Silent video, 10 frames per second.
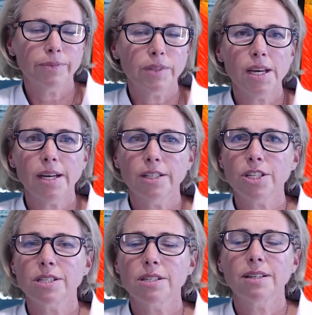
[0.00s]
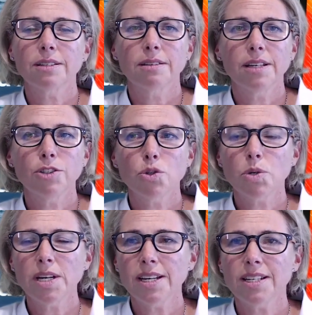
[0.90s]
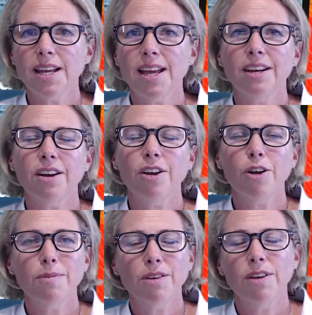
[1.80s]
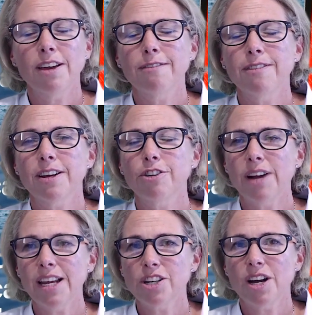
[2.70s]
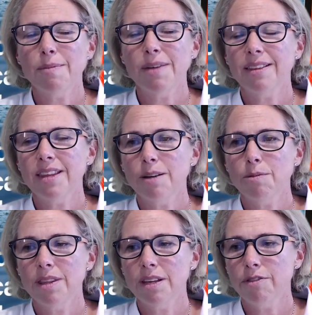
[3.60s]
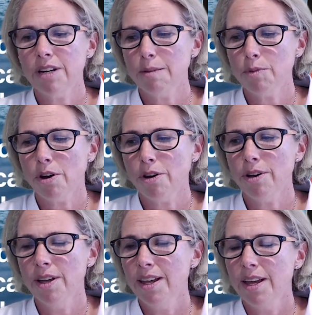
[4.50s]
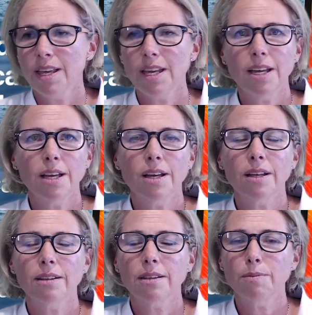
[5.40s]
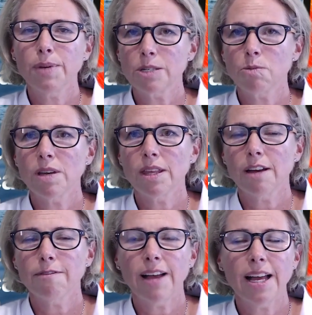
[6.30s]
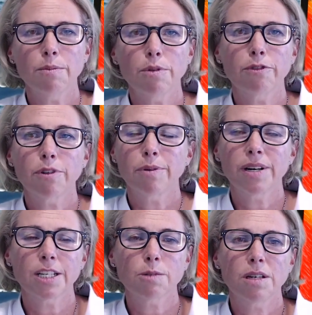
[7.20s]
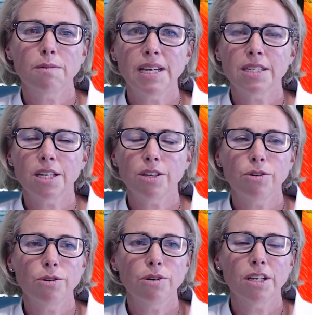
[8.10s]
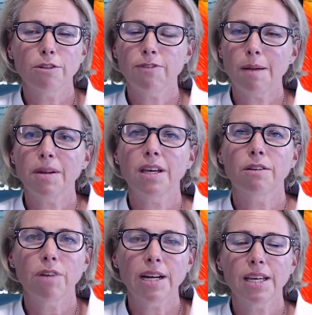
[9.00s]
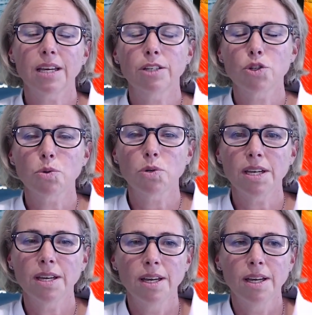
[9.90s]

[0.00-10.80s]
yeah, just enjoy it. And I hope that you have a great time out there with the Iridium GO. Getting the best weather available from PredictWind means that you and your family can really enjoy